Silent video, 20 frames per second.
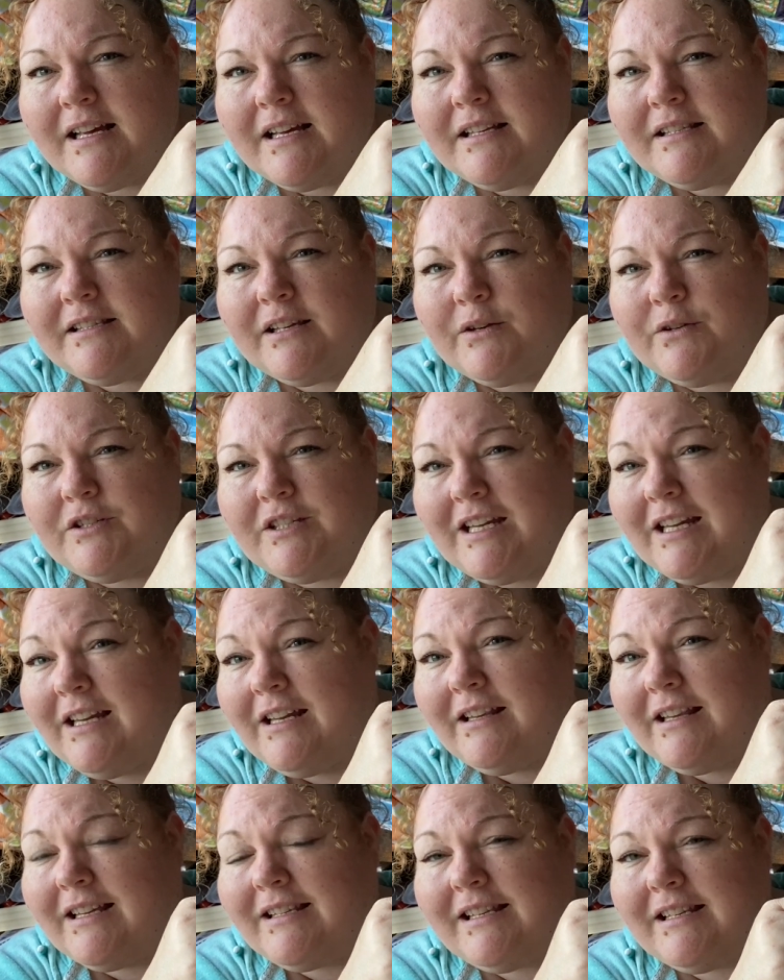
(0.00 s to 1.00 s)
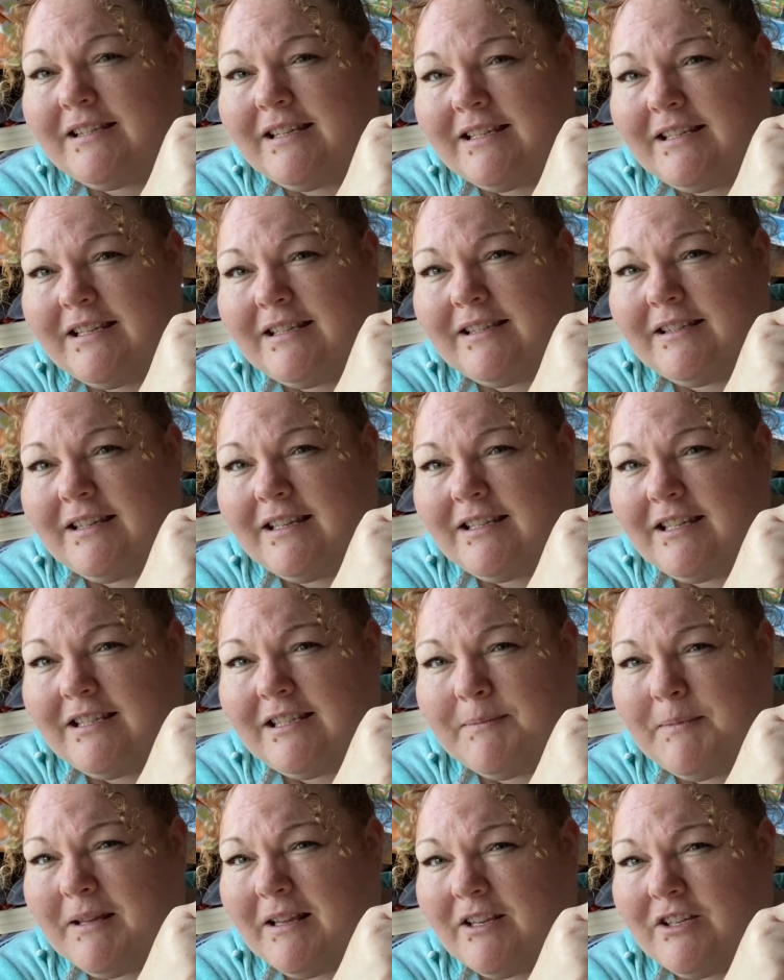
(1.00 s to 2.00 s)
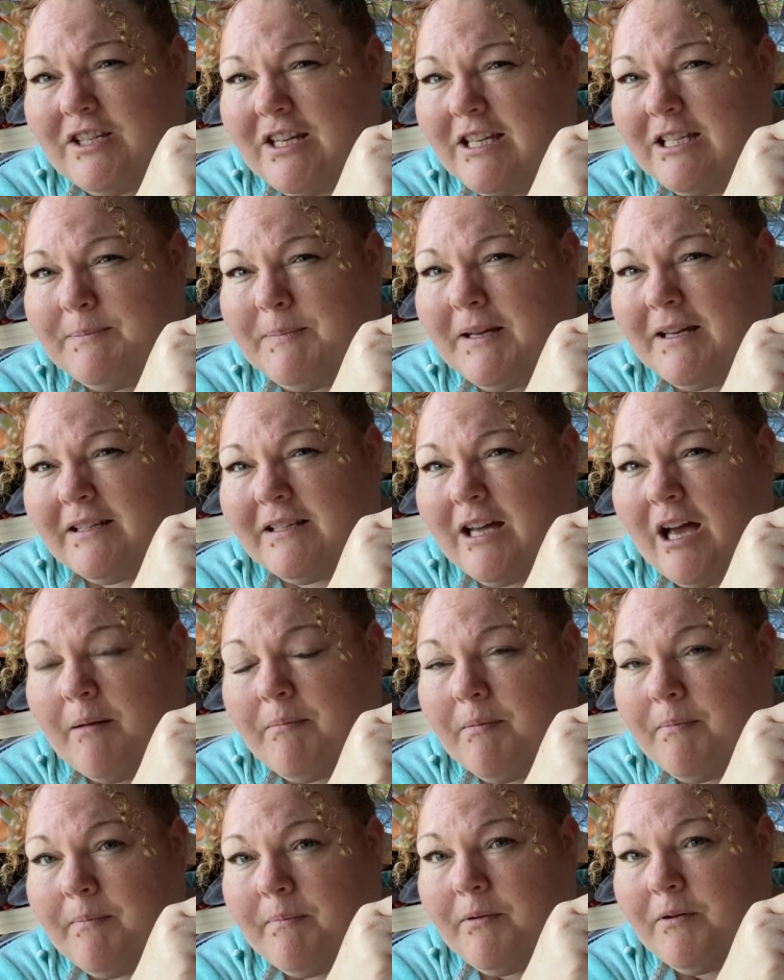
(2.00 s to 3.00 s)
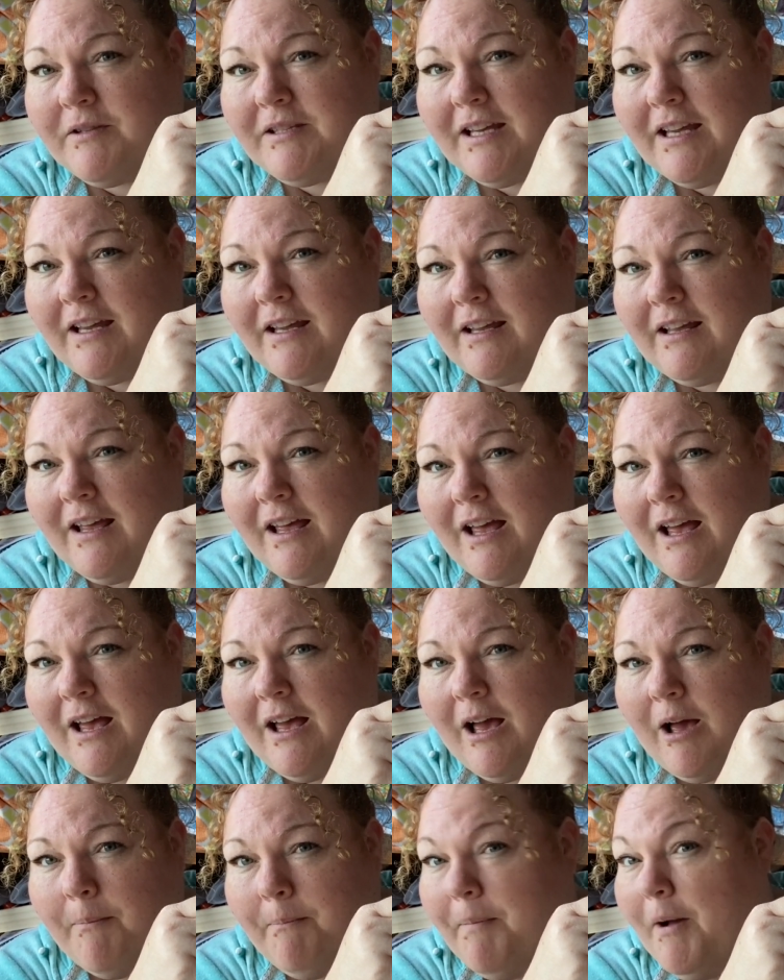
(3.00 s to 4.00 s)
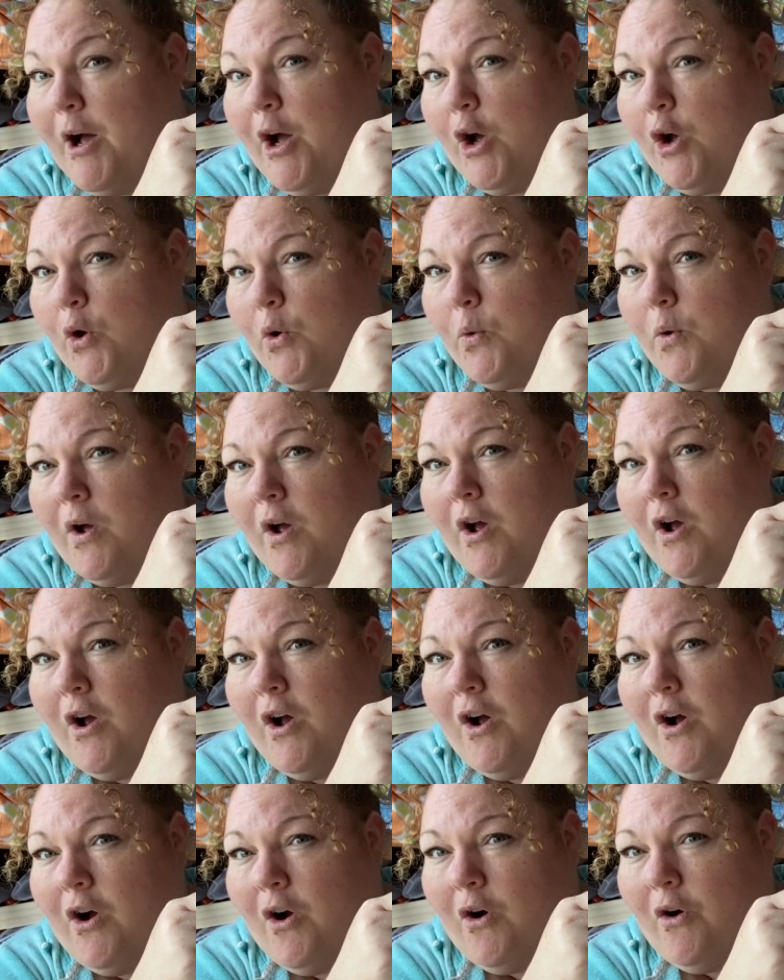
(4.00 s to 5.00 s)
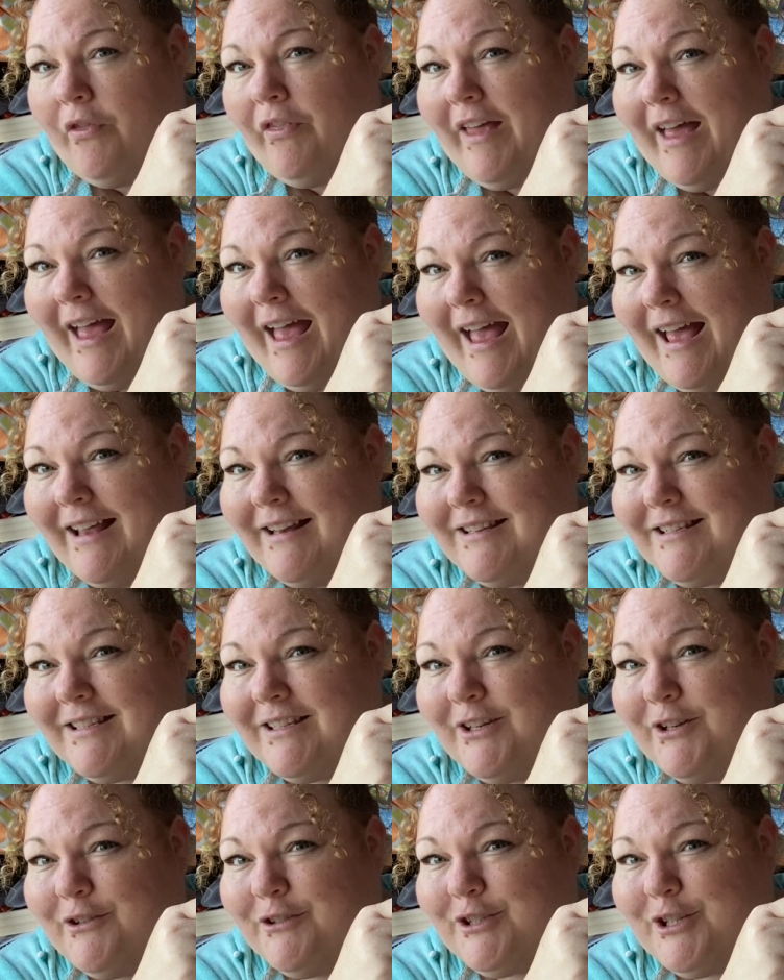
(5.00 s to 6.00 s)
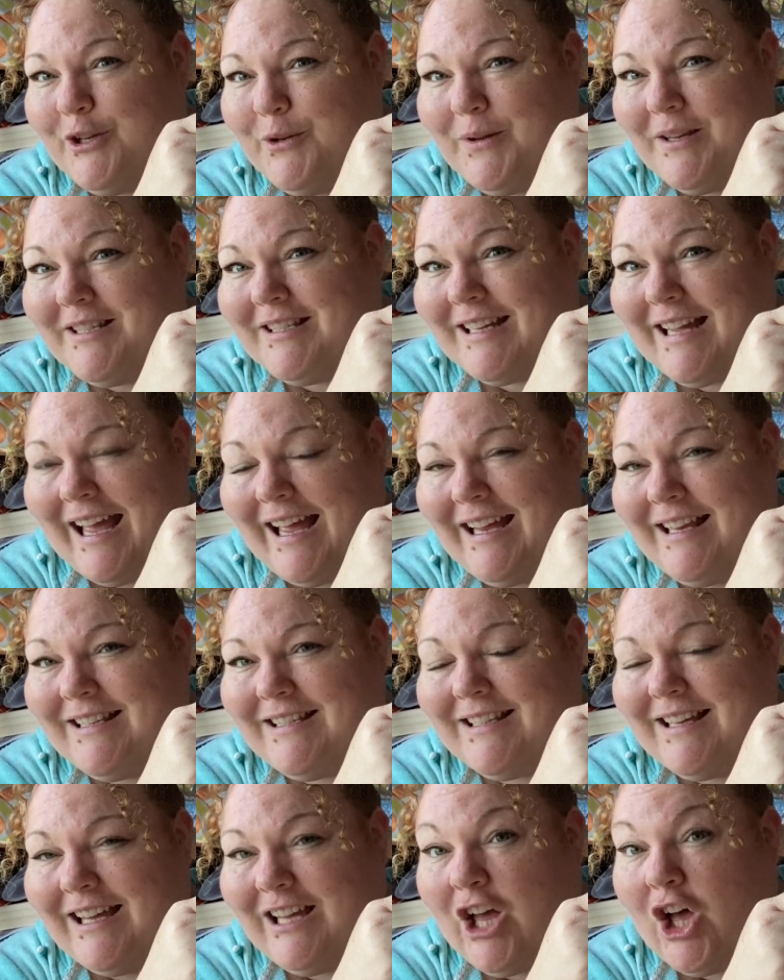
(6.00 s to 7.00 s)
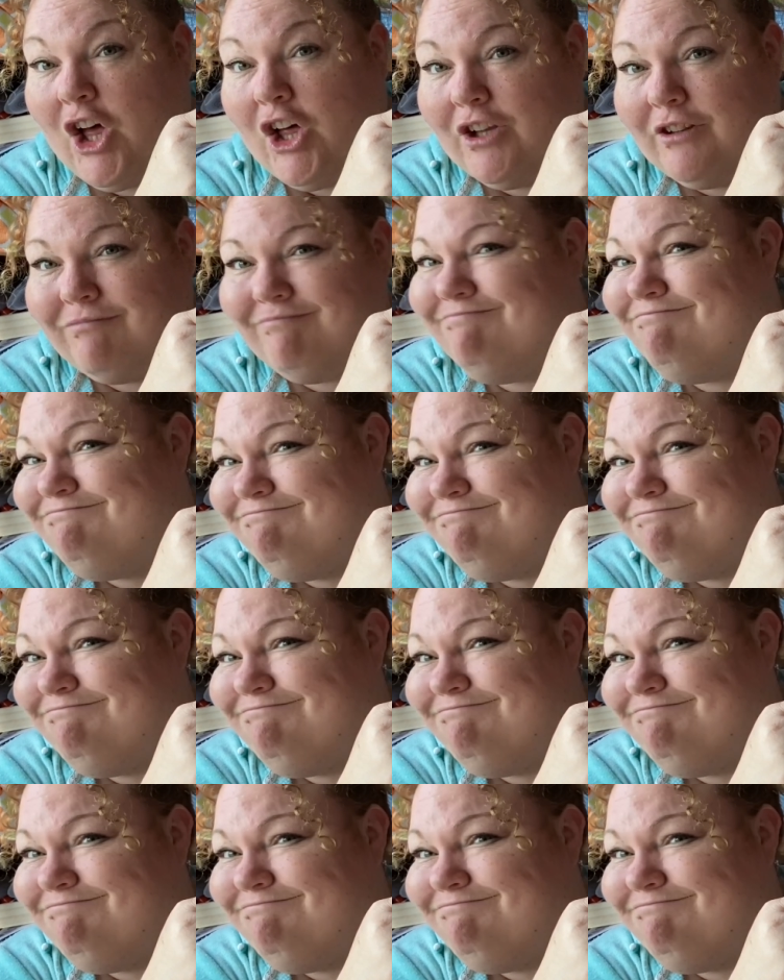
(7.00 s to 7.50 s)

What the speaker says: So this is something that she has picked up, putting a bow on the head to indicate a girl.